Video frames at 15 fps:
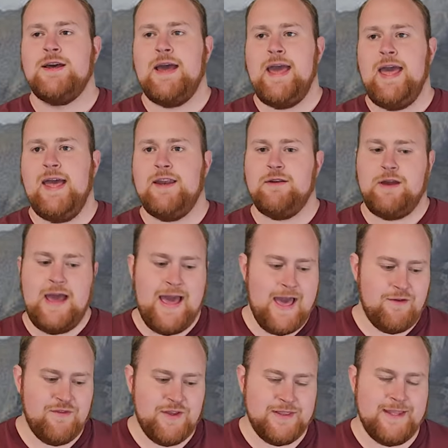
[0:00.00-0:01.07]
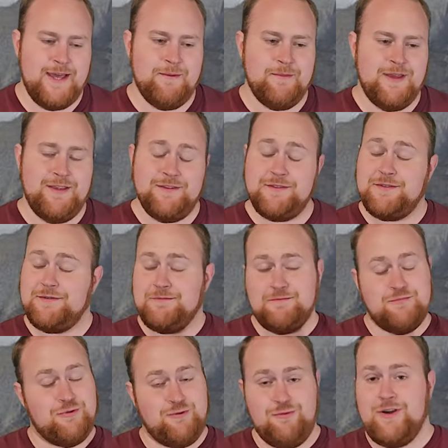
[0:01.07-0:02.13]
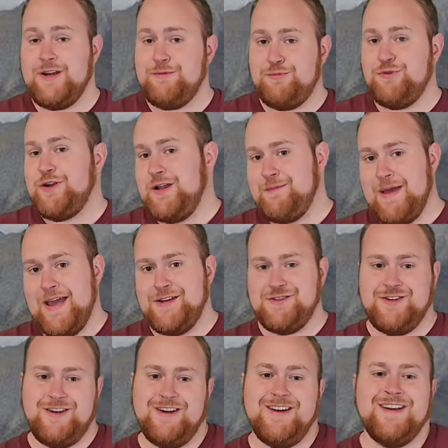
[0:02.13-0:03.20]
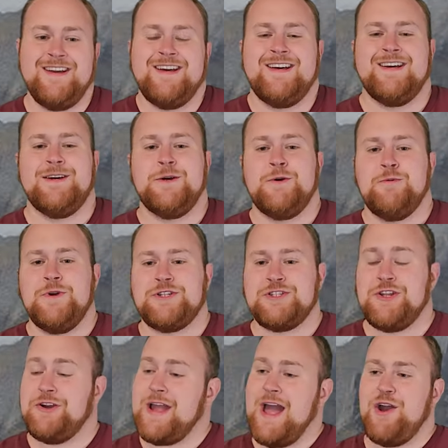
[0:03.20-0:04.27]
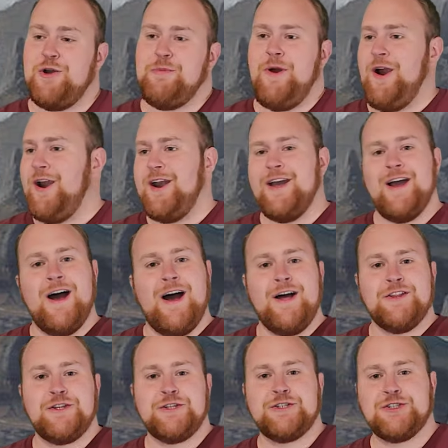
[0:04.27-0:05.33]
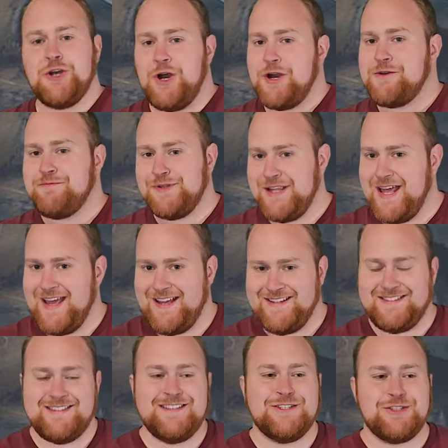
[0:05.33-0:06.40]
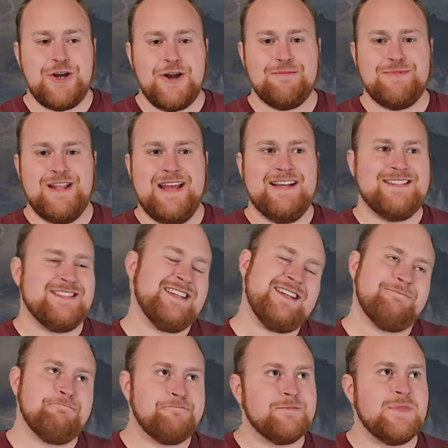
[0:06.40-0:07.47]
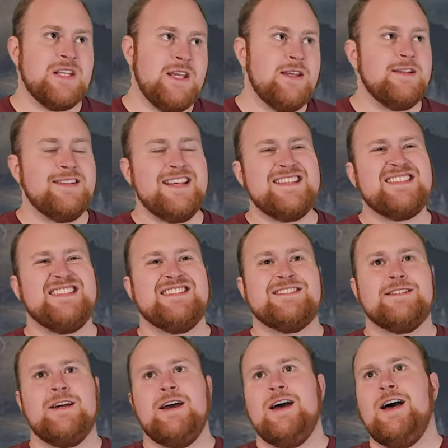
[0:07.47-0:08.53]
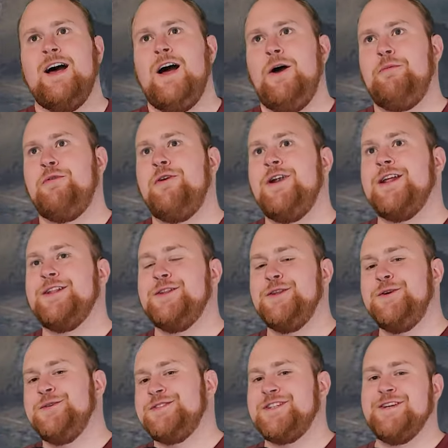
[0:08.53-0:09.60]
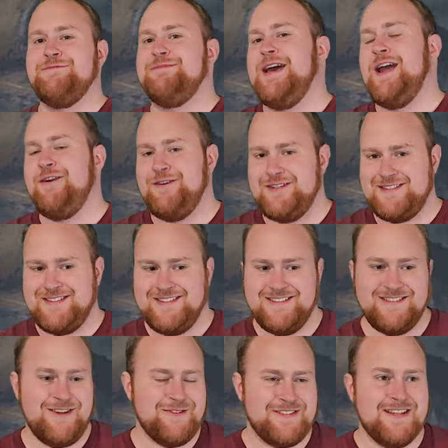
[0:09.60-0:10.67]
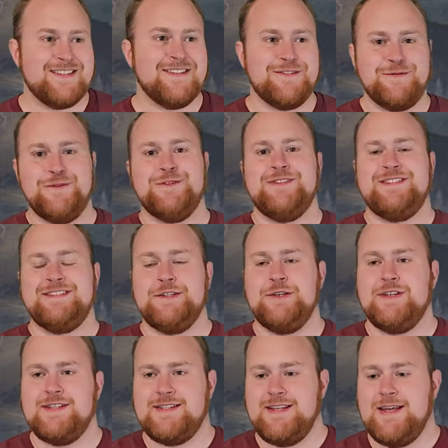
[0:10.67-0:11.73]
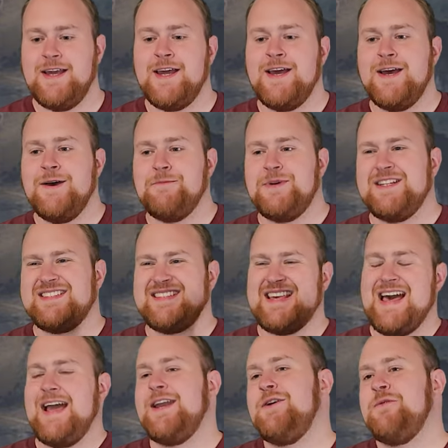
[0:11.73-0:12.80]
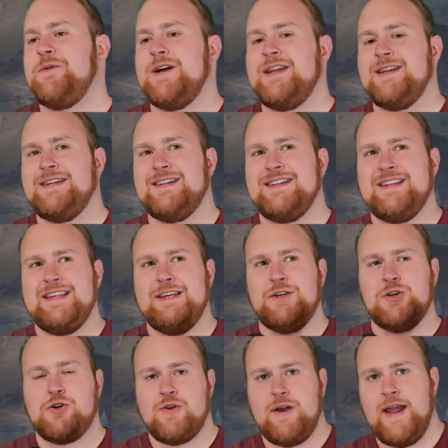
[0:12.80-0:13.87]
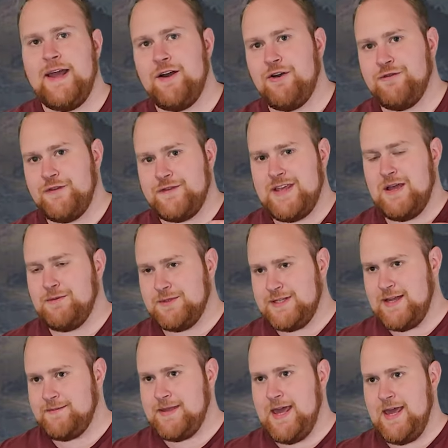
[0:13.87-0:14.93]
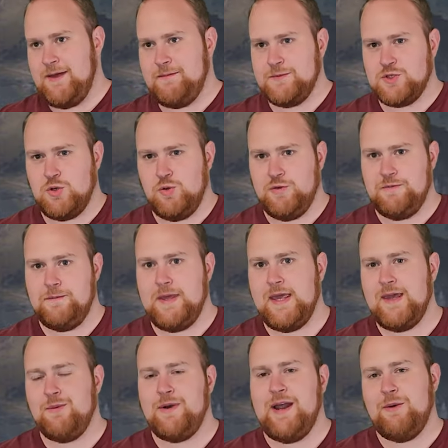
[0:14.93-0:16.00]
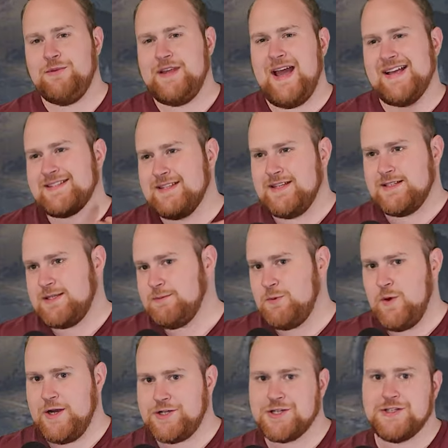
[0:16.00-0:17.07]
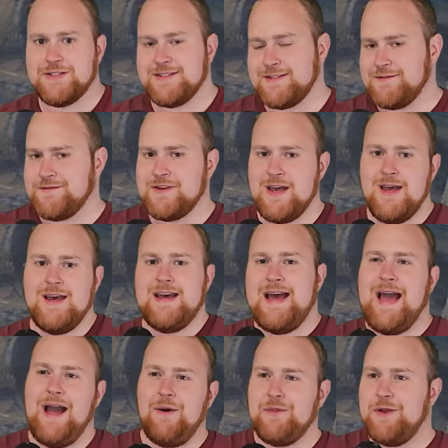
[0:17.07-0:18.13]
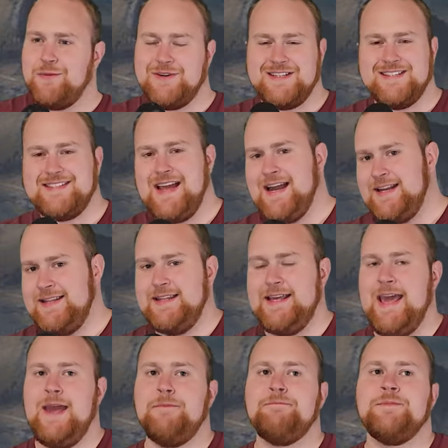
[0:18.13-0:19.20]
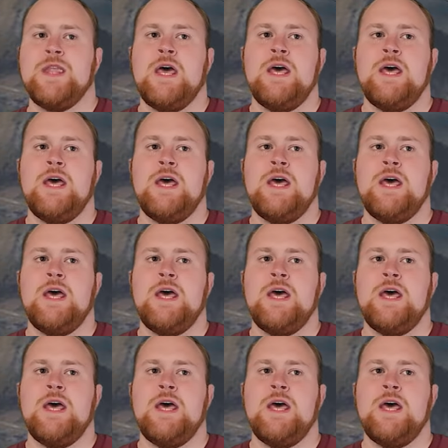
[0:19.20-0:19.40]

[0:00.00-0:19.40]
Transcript: And having them is pretty major, which their counterpart, the Shardblades. Shardblades, this is a pretty loose comparison. Don't take this fully seriously. But it's kind of what the creator of the tabletop game told me when I was asking some questions of how they were designing the game.